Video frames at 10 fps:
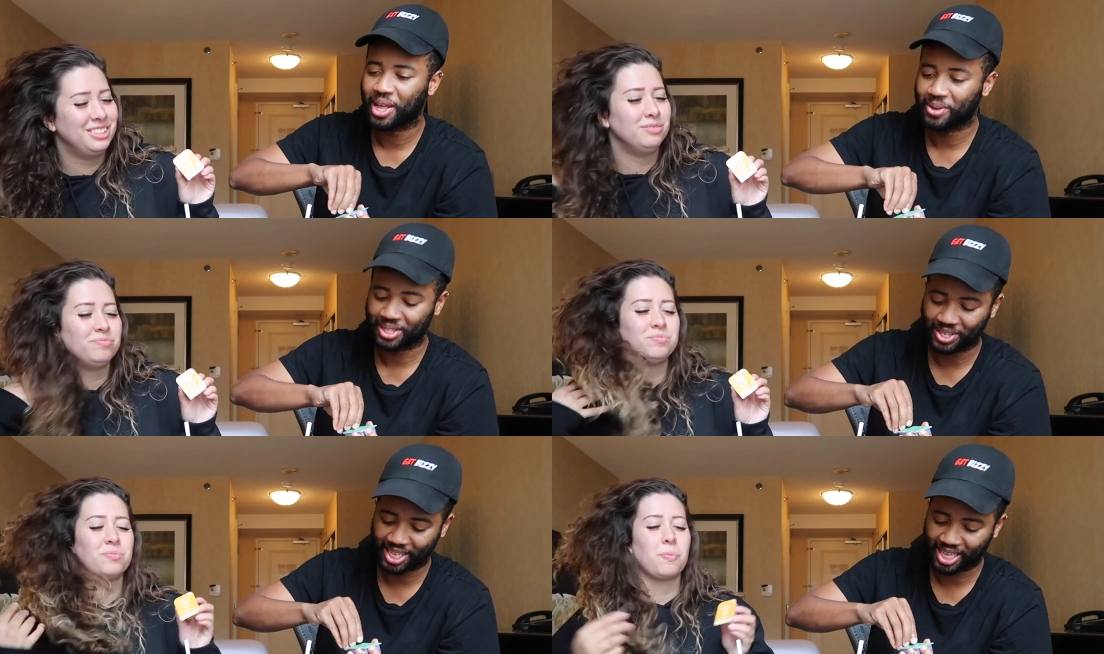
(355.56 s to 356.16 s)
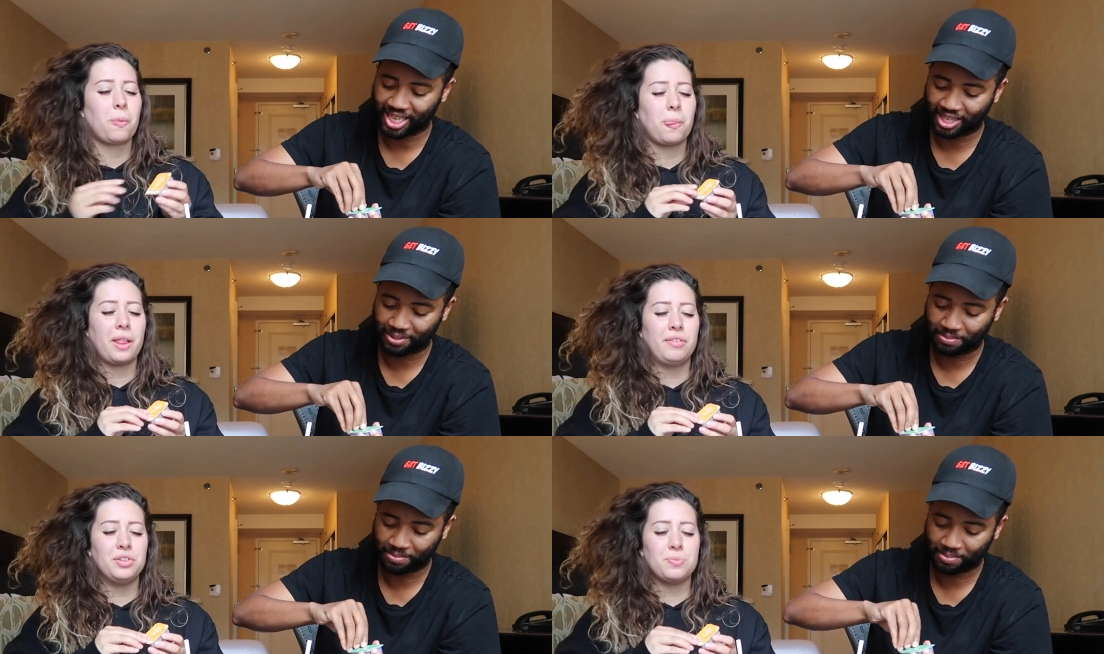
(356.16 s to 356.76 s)
Speaker 1: know that
Speaker 2: one's really good.
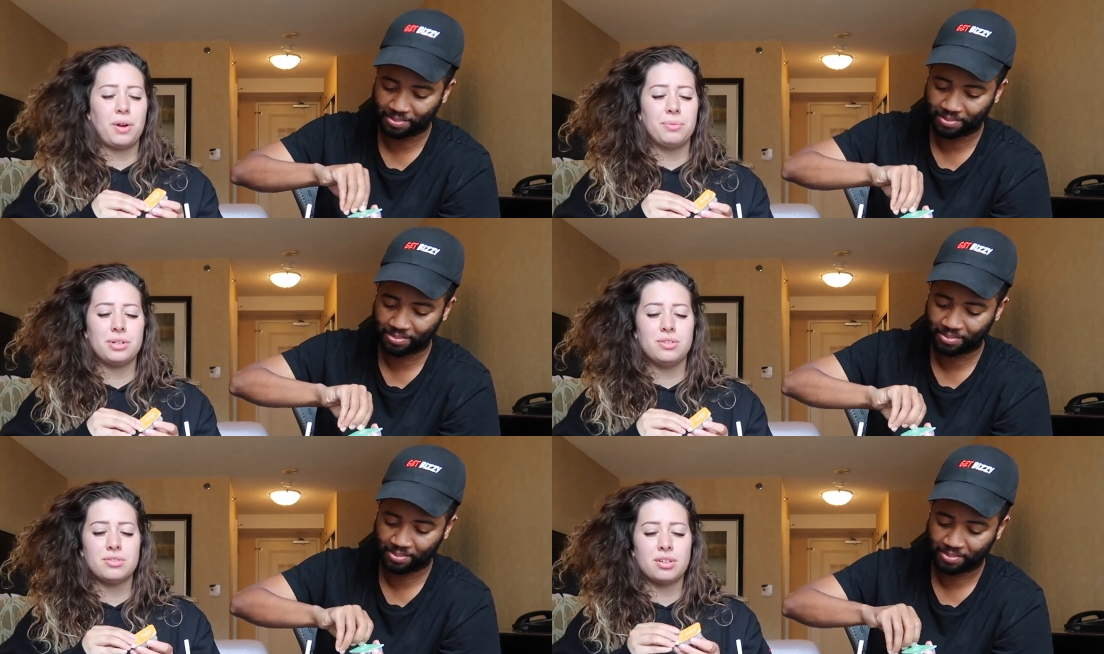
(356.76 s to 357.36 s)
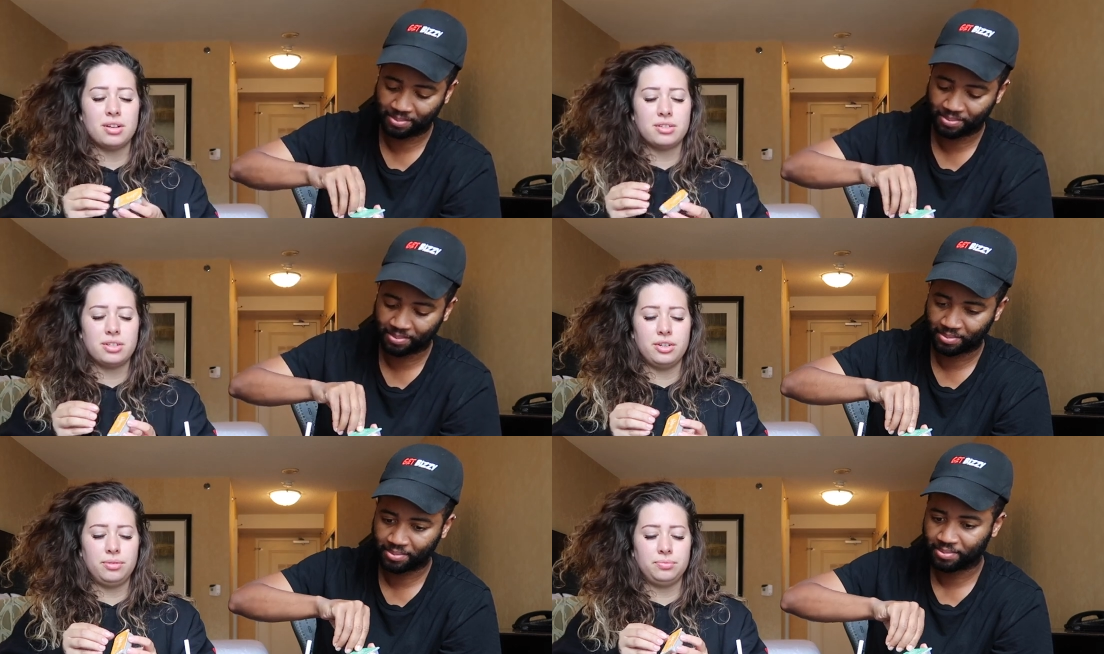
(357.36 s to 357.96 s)
Speaker 1: And there's barbecue sauce
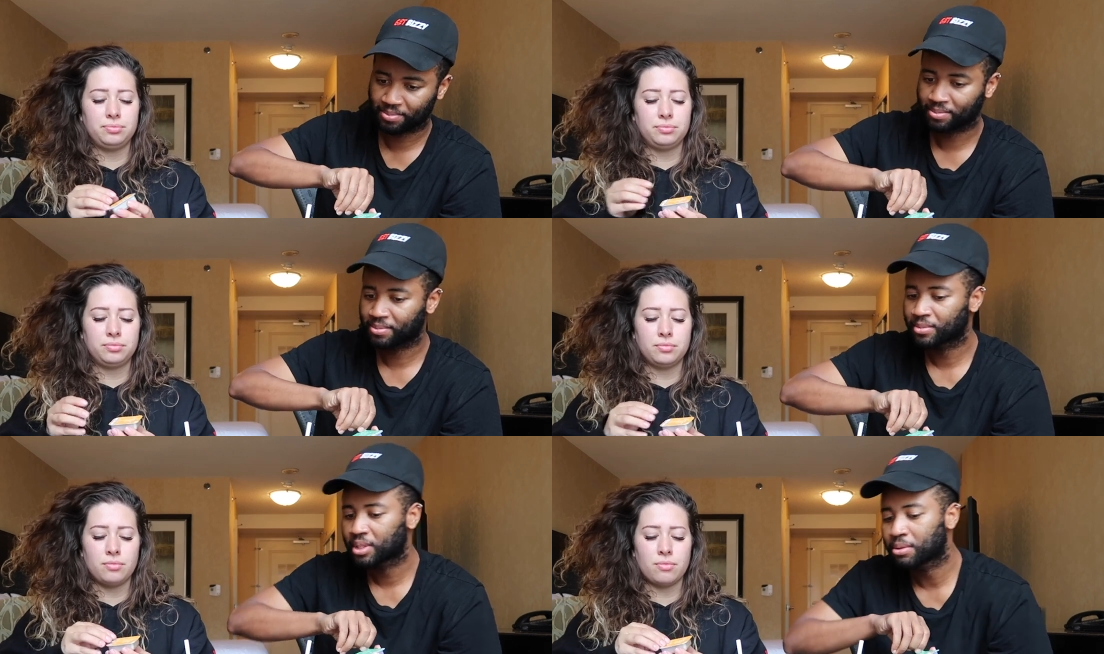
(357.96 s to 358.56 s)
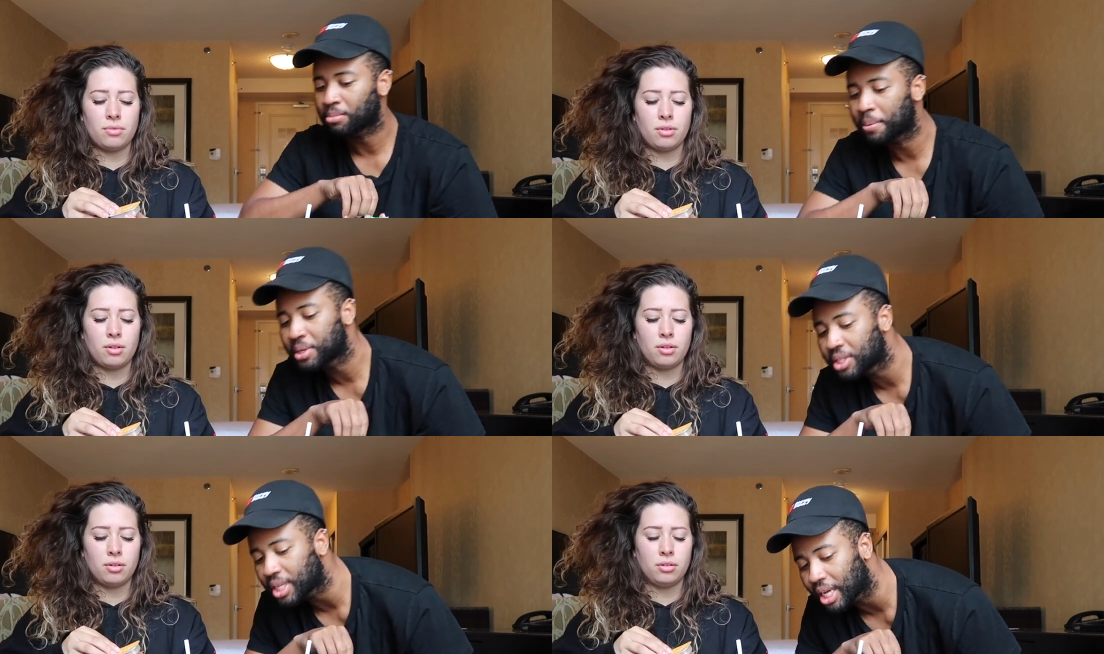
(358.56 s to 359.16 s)
too.
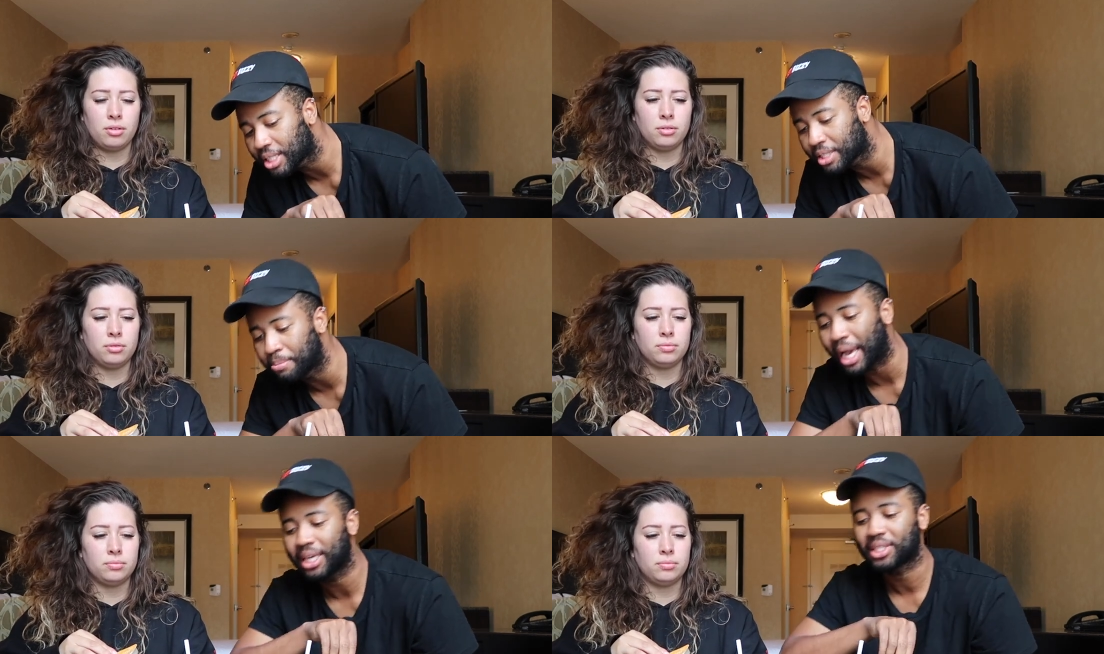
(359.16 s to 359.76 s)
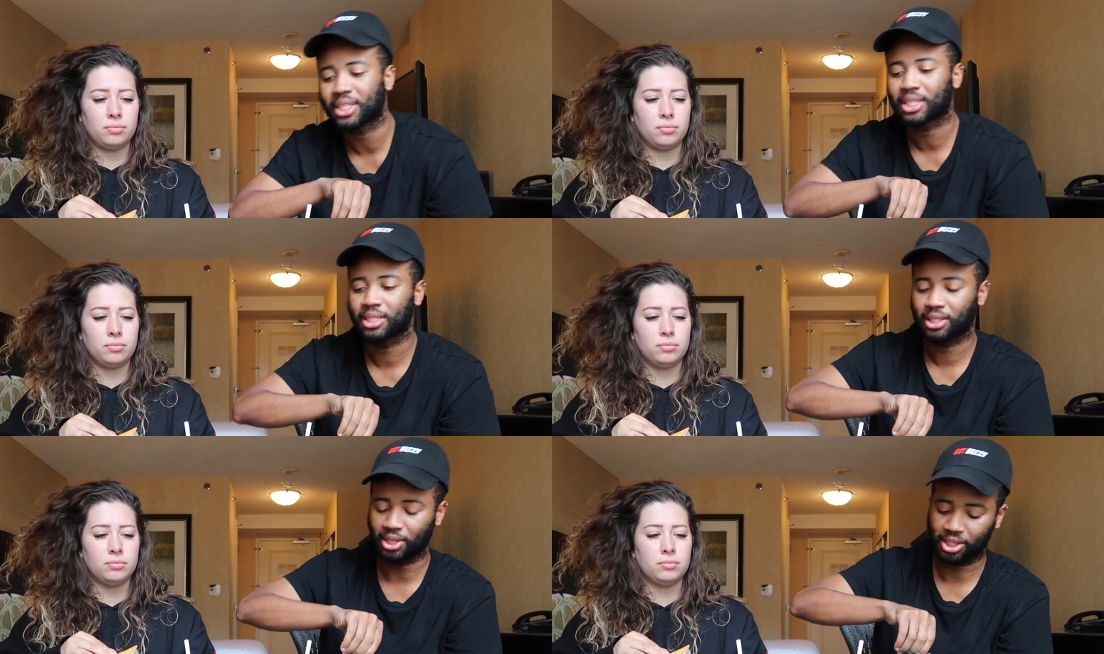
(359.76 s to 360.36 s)
Speaker 2: Barbecue sauce is basic,
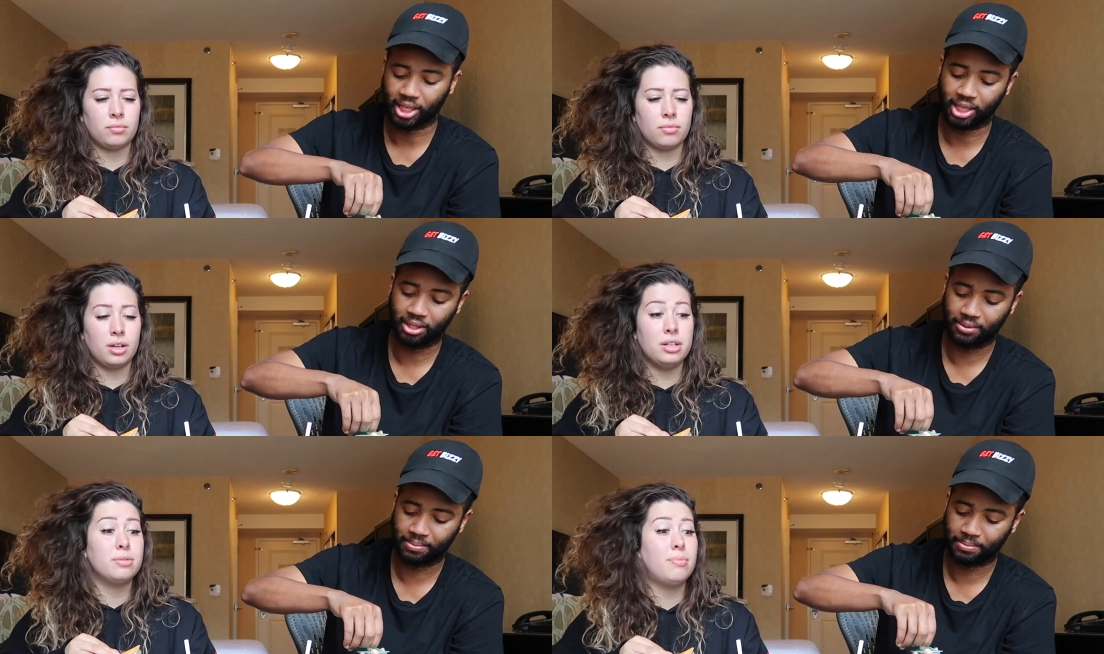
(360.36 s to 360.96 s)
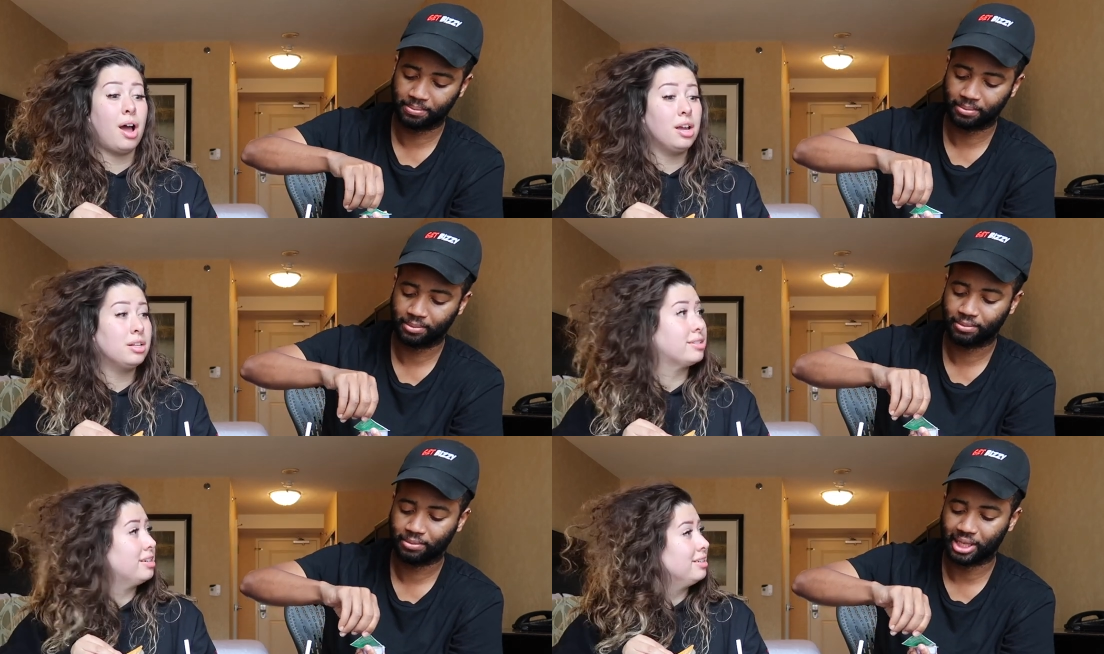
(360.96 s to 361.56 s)
so it's good.
Speaker 1: It's
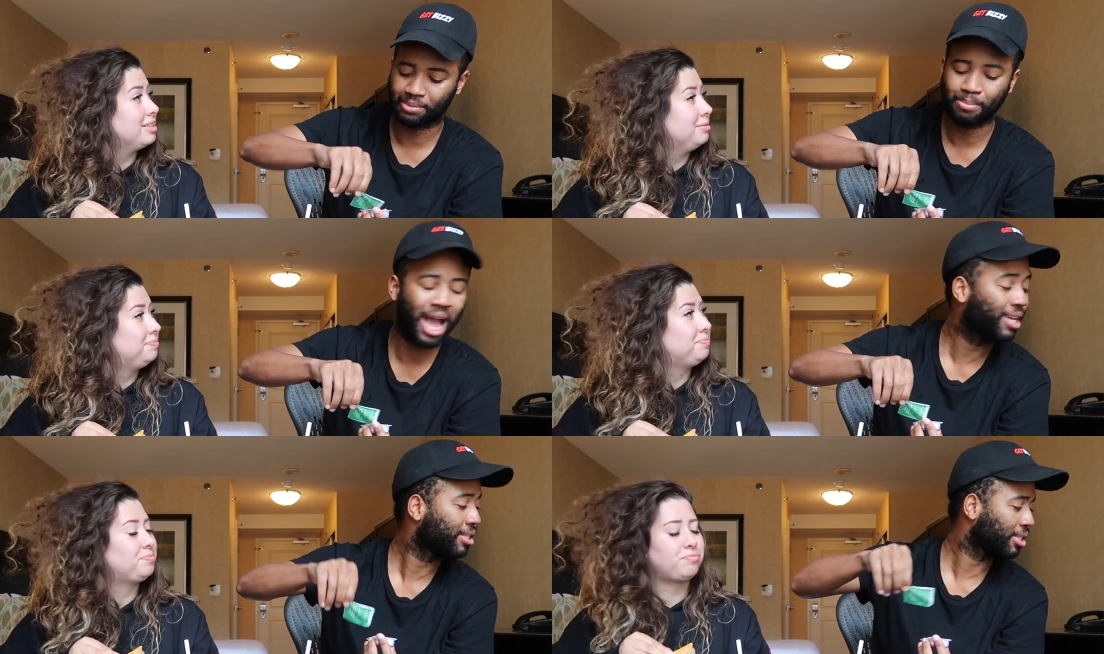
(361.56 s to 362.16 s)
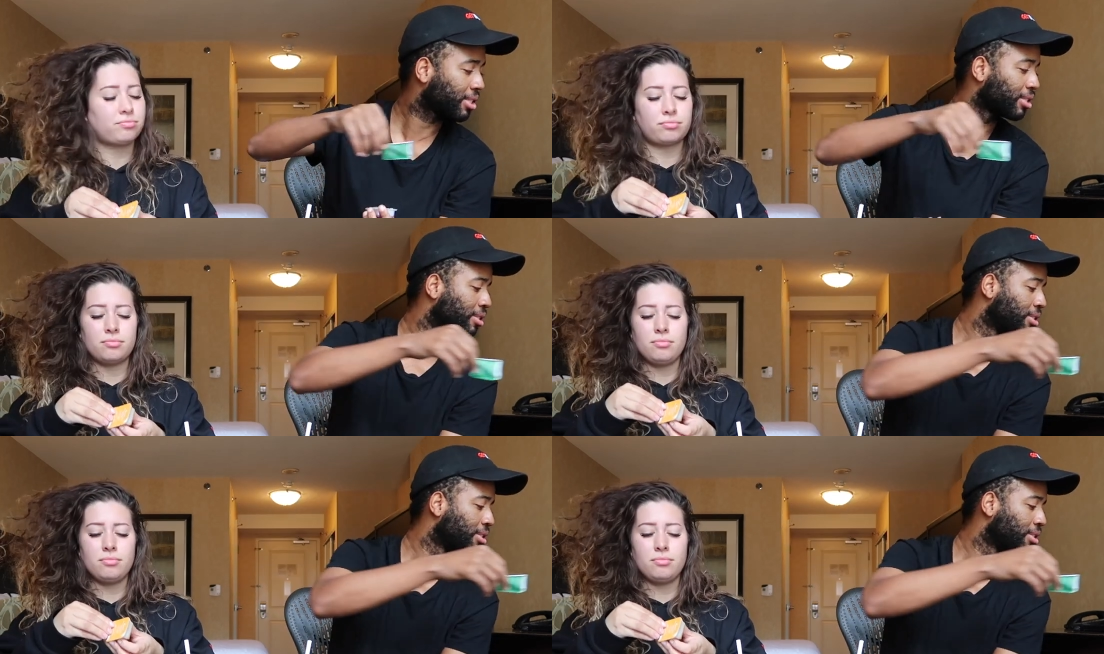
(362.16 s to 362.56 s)
basic? It's basic.